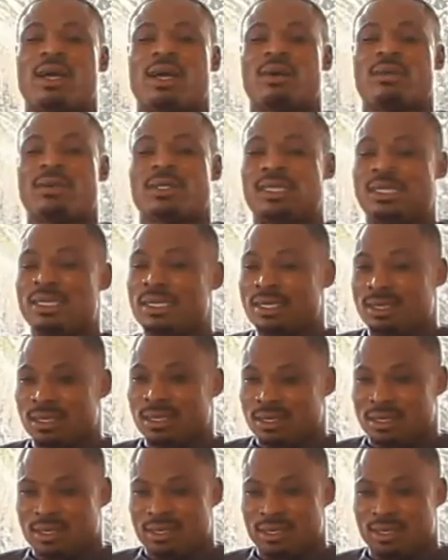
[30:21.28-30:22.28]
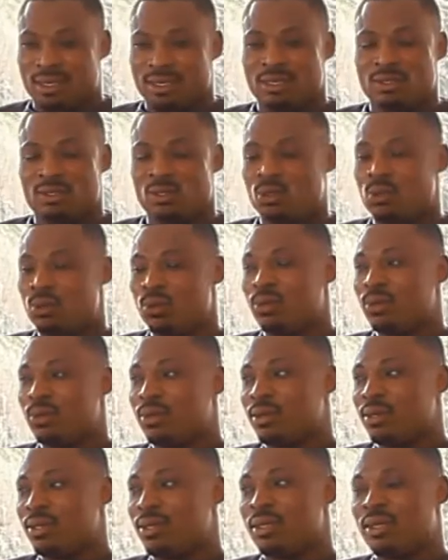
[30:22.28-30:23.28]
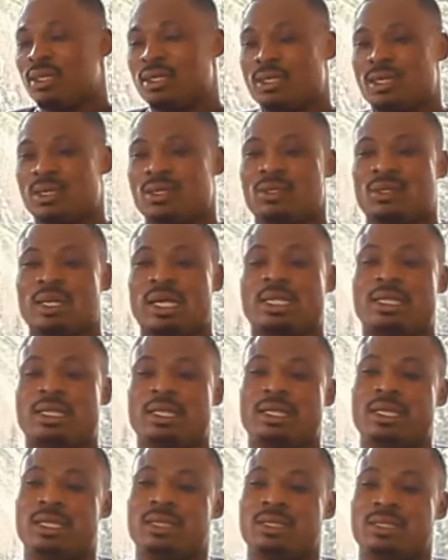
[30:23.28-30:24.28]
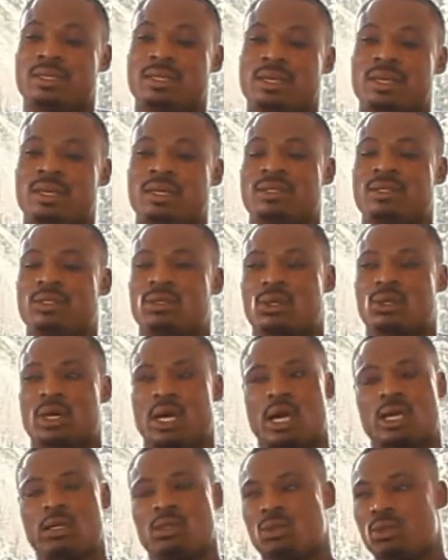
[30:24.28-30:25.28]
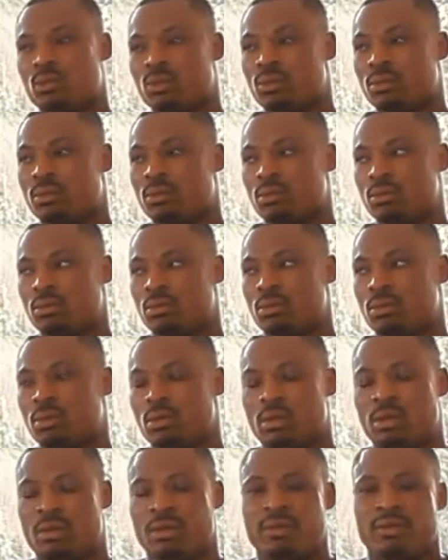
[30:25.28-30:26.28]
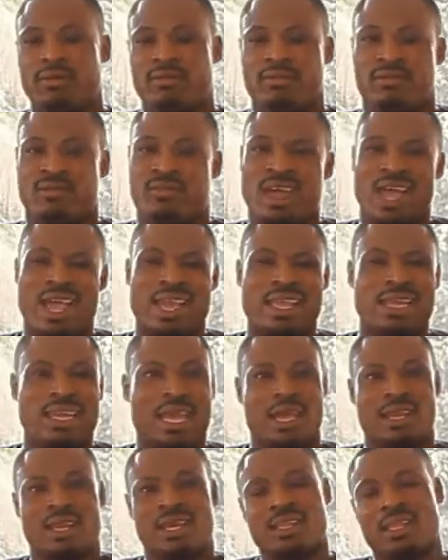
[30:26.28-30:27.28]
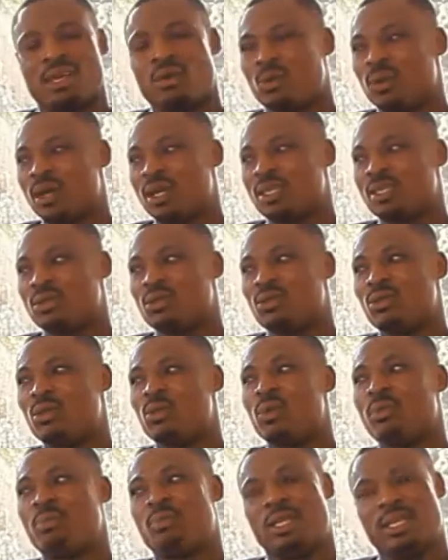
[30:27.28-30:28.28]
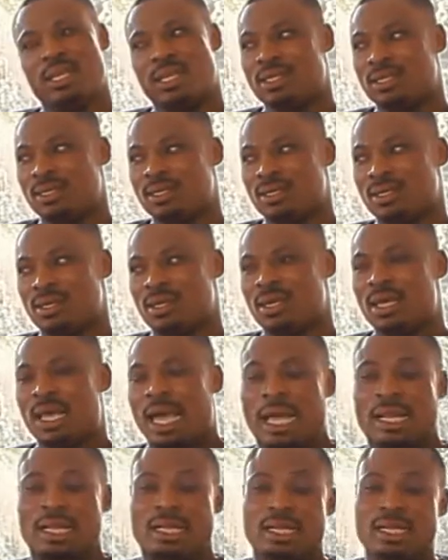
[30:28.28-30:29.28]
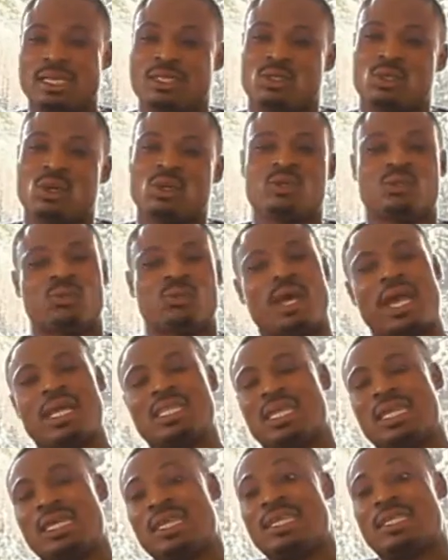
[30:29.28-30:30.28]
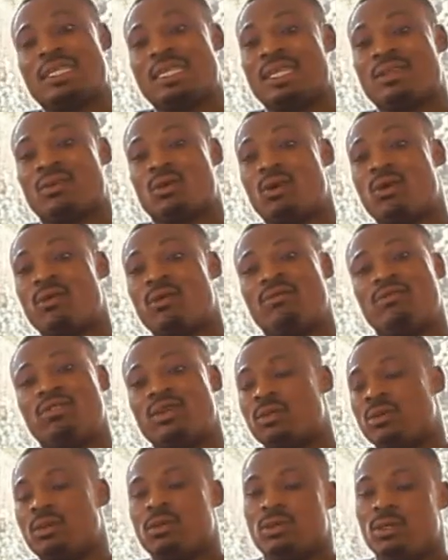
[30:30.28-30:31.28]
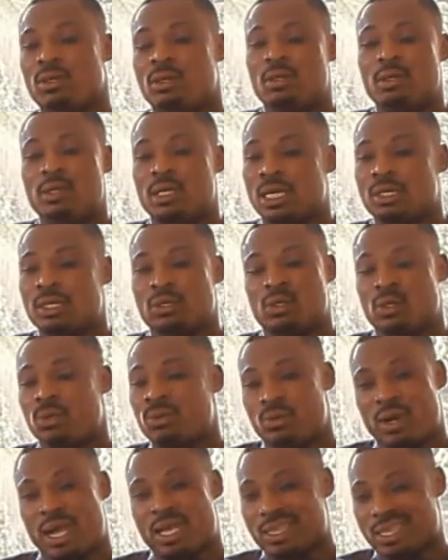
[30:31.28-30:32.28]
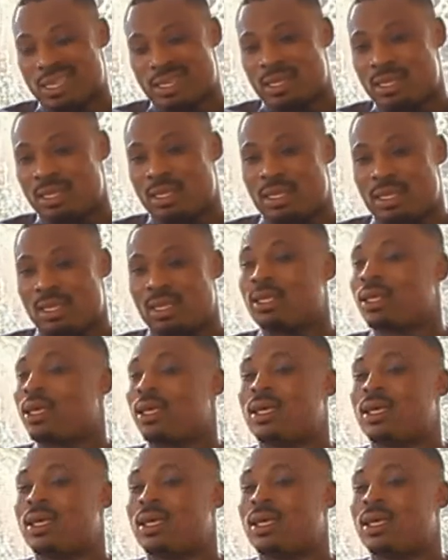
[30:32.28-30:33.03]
our teachers in school, they should at least try to find another word to replace it. At least don't write anything called fail. You just don't write anything